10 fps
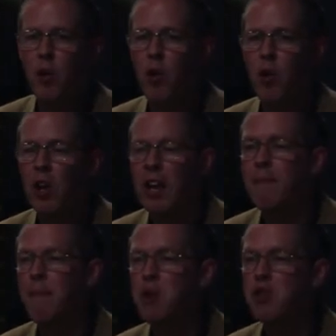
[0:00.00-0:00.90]
all
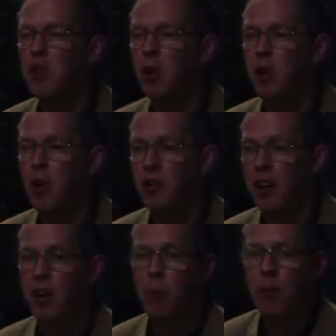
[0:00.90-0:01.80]
emotional
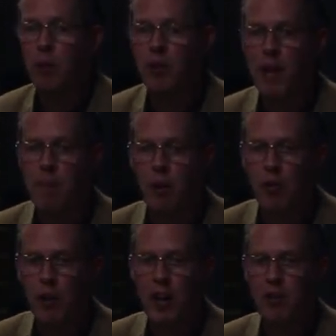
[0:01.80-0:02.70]
content, whether it was happy or
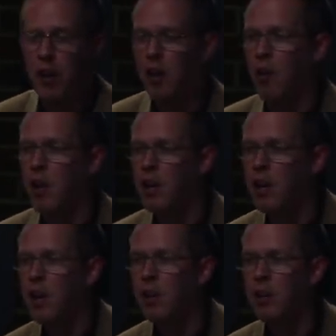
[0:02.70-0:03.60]
sad, to get only
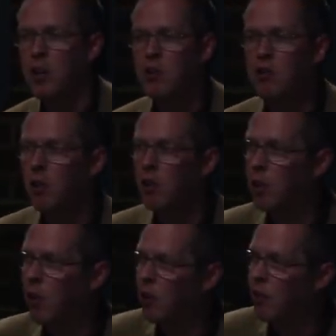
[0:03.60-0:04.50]
the neutral
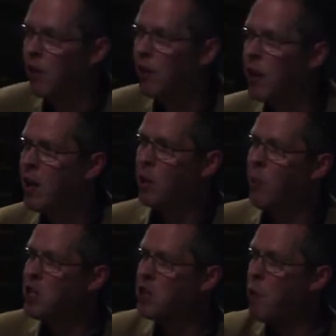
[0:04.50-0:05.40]
content. The
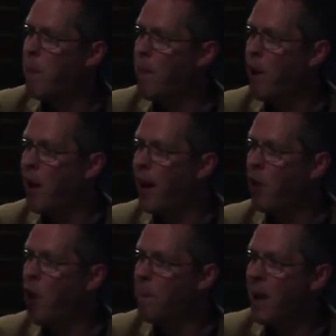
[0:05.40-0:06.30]
ones who were promote, had
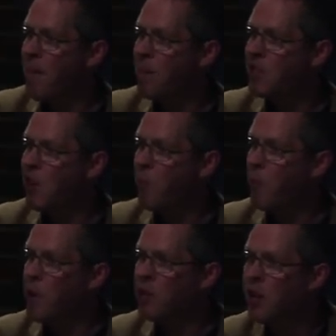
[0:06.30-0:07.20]
the happy stuff
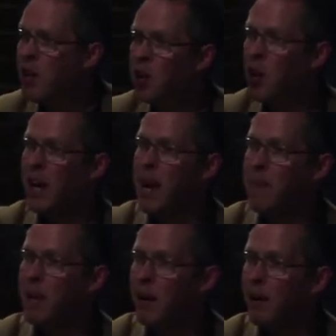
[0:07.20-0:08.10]
promoted got
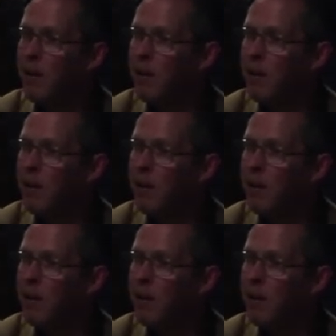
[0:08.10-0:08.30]
happier.